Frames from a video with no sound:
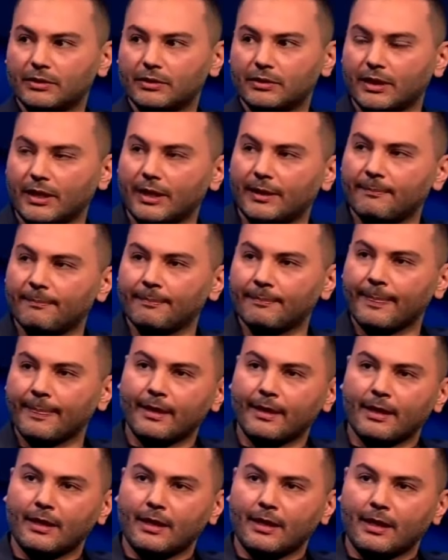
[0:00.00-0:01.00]
today.
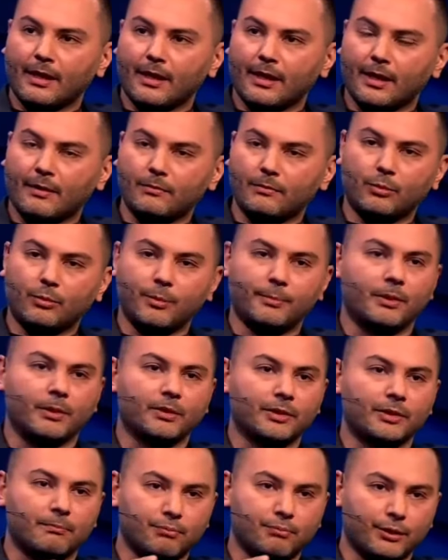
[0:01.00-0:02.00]
We
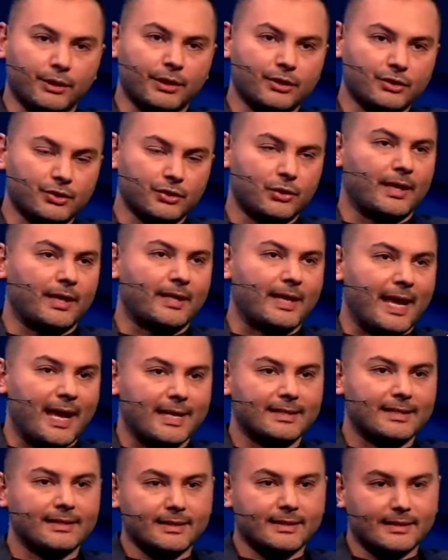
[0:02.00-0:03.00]
built a bridge so that
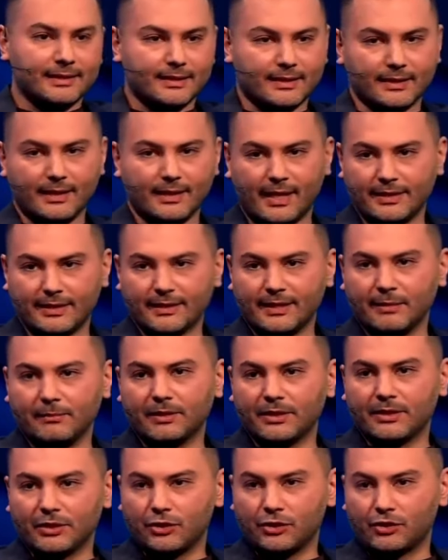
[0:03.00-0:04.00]
assets can
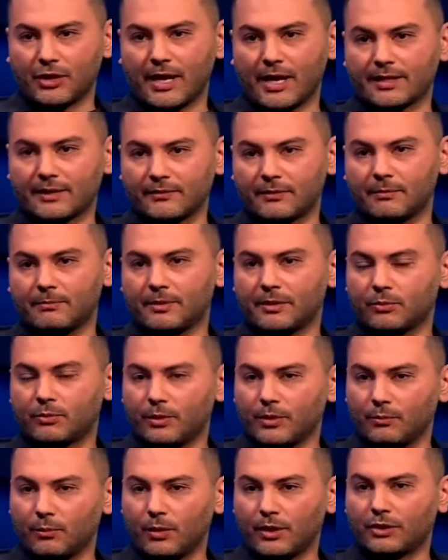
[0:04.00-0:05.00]
seamlessly transfer
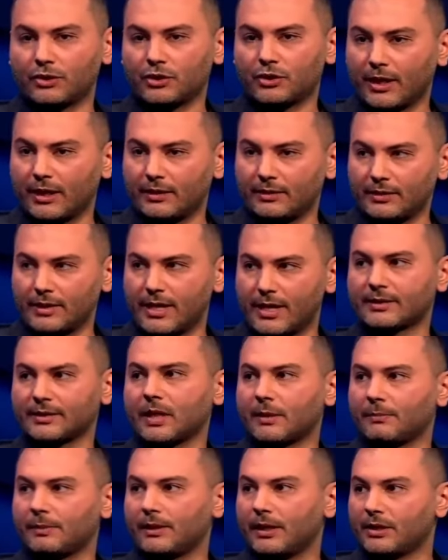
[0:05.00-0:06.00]
between one chain, the
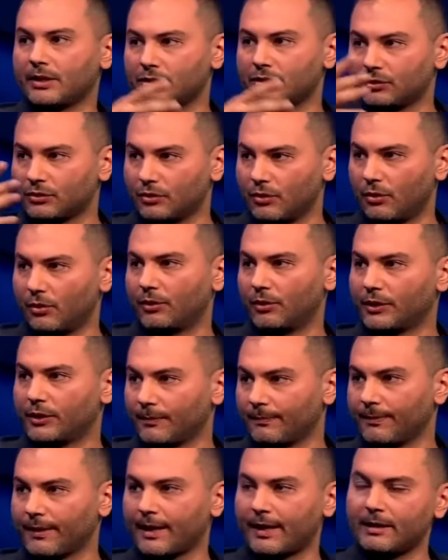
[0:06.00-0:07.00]
XRP ledger, to
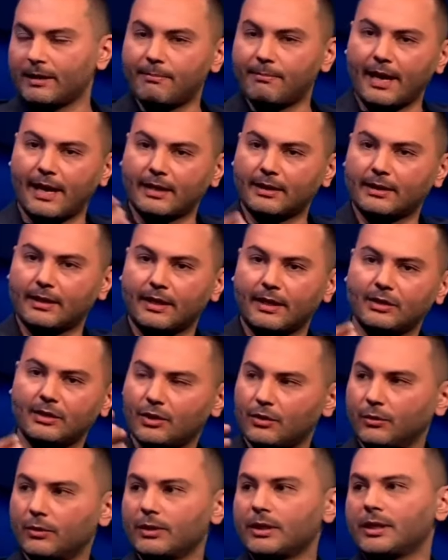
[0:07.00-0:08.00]
Coreum and back. And
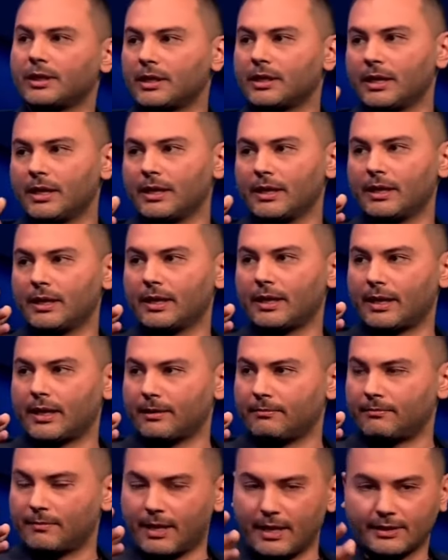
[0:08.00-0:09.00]
not only
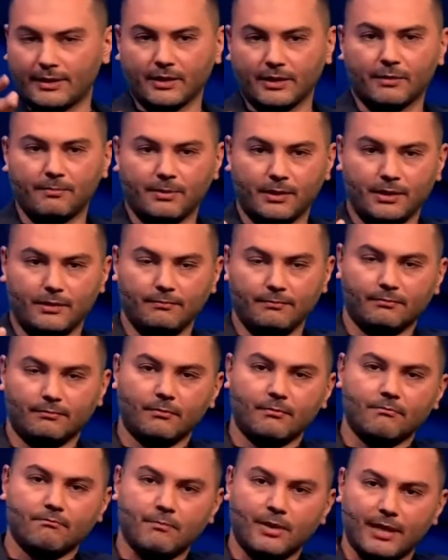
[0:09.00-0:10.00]
XRP,
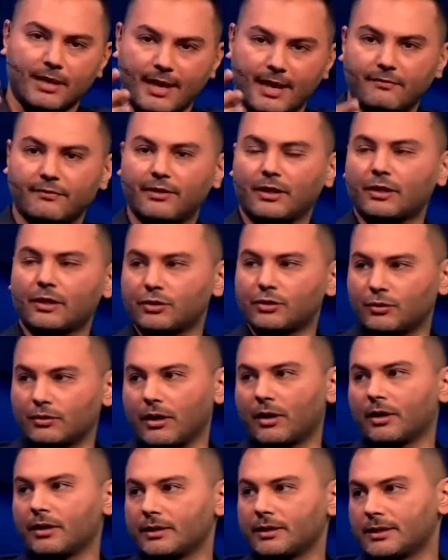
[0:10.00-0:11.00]
but every issued
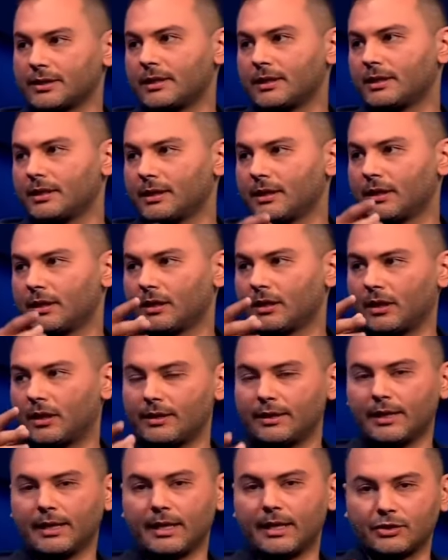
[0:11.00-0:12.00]
currency
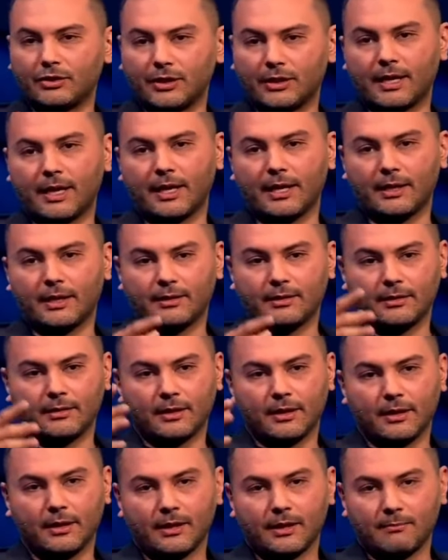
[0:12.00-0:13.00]
on the ledger can
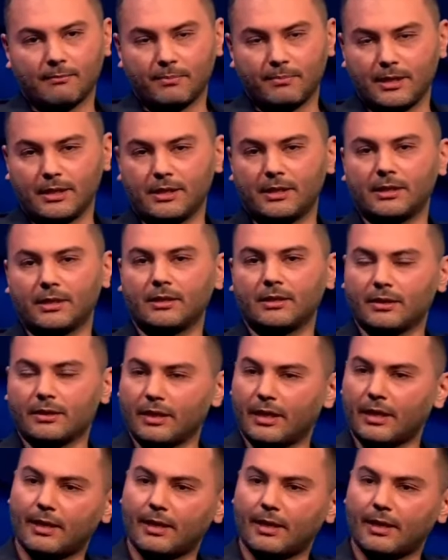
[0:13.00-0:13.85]
be